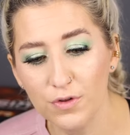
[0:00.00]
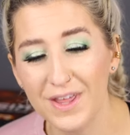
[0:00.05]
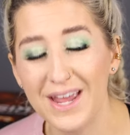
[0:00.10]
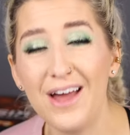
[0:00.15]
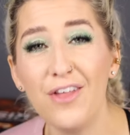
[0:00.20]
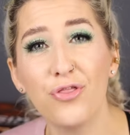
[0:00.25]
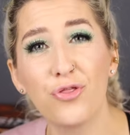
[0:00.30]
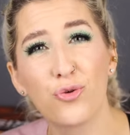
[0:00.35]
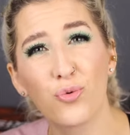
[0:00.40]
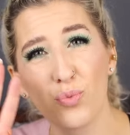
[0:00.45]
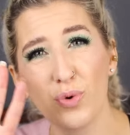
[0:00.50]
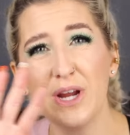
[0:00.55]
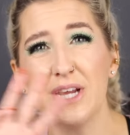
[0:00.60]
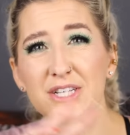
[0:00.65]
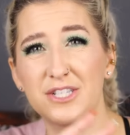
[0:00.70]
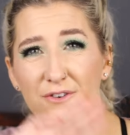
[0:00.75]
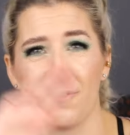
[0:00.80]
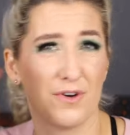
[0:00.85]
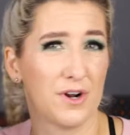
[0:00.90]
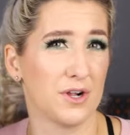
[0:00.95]
They had 3
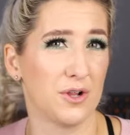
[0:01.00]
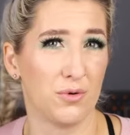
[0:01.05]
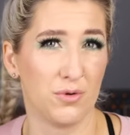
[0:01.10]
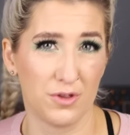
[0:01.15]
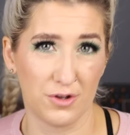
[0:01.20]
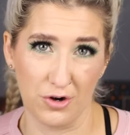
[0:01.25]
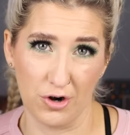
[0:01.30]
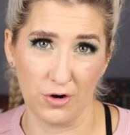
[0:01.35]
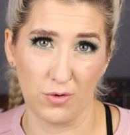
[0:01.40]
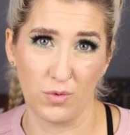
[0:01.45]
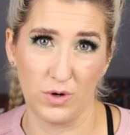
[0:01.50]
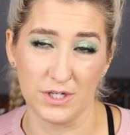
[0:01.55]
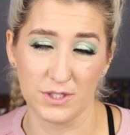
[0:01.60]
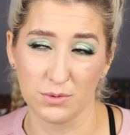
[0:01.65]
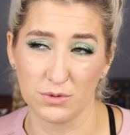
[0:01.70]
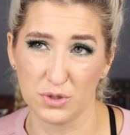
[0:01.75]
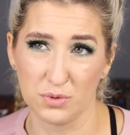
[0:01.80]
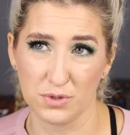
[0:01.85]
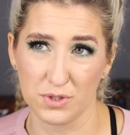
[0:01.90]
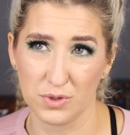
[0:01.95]
different glow-in-the-dark ones,
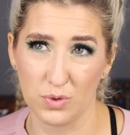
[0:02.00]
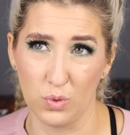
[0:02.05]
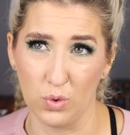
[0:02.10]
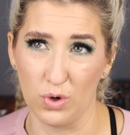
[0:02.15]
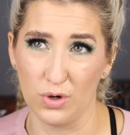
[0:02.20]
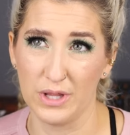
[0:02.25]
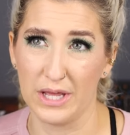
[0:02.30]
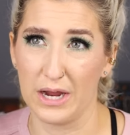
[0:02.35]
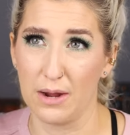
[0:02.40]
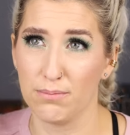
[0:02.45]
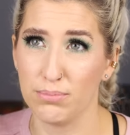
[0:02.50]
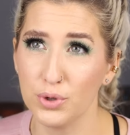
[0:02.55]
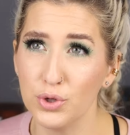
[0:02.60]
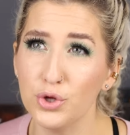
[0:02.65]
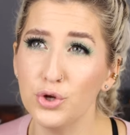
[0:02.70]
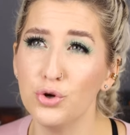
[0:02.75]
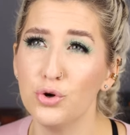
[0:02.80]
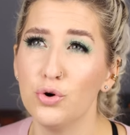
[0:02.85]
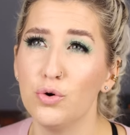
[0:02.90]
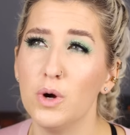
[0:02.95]
which was cool, like a
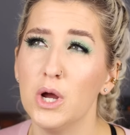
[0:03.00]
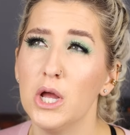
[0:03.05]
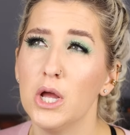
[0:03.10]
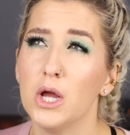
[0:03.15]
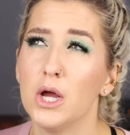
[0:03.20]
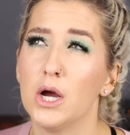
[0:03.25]
blue,